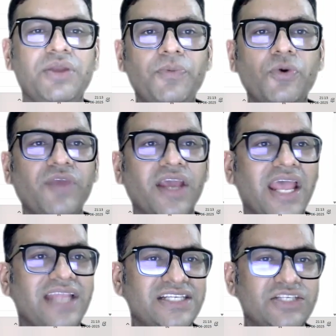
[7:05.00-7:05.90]
repo where
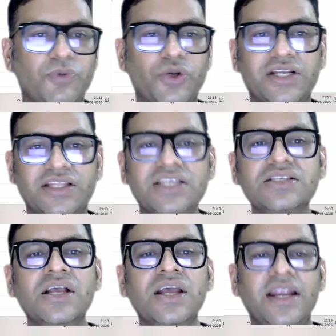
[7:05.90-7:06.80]
I just put in
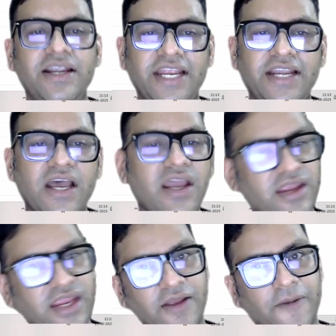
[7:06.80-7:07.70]
this data
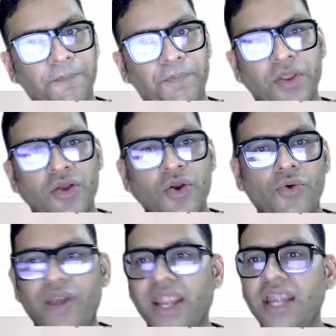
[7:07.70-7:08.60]
here.
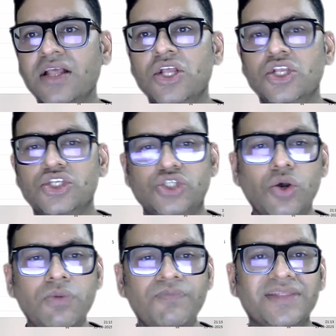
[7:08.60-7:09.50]
Right?
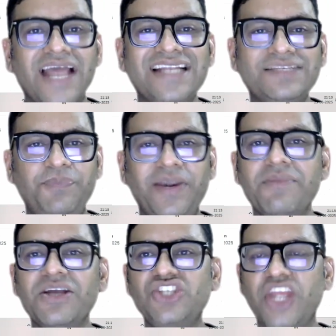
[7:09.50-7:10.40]
So that's pretty
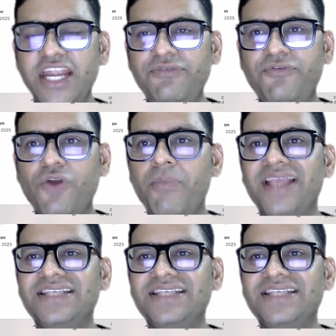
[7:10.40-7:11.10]
much it from my